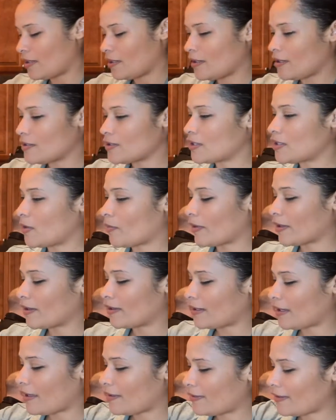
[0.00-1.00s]
So we're
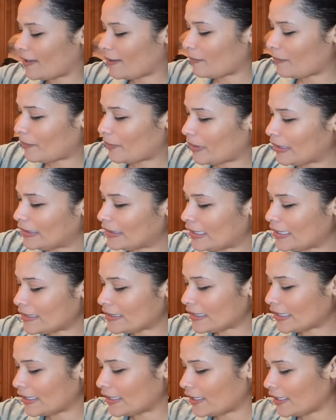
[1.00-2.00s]
gonna then put
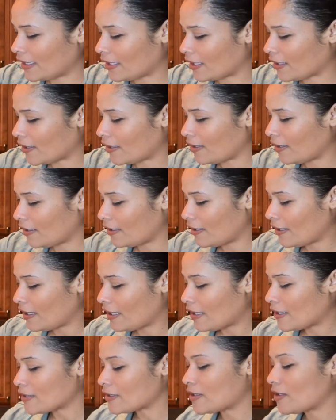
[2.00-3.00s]
this in here.
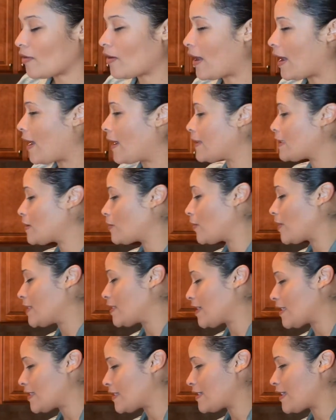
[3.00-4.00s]
So as we
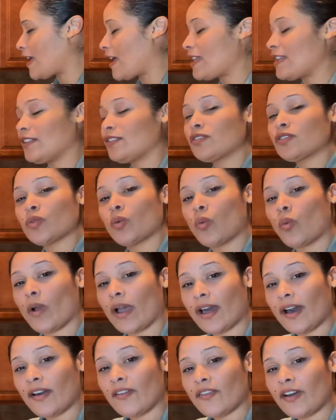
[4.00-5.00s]
just said,
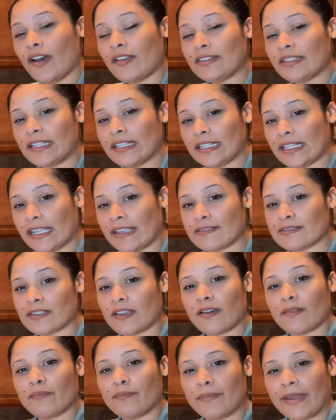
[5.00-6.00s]
12 of the leaves
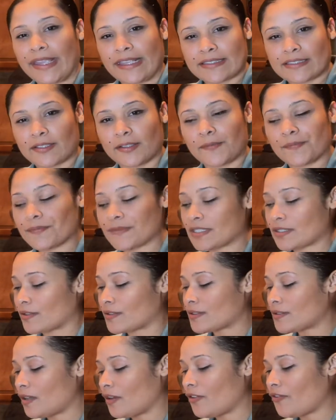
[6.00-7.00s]
of basil.
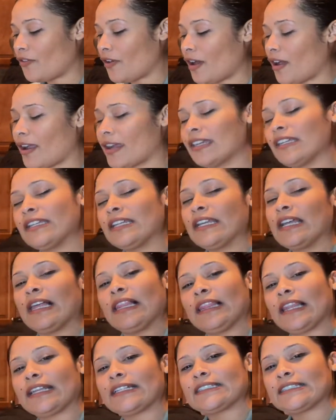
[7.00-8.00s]
So far,
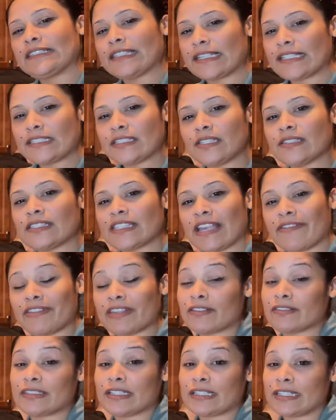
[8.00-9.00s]
like 6 to 7
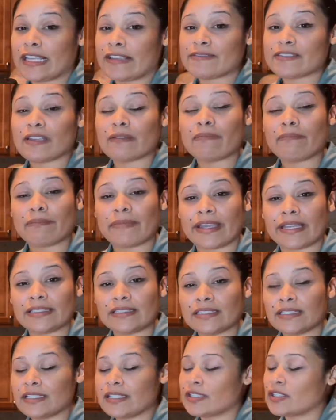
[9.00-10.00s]
of the leaves of mint,
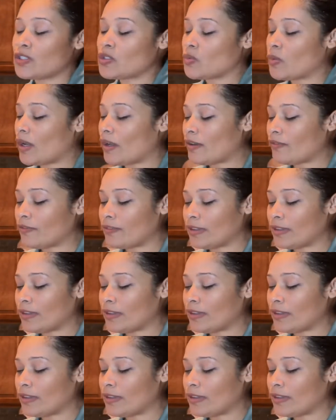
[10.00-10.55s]
12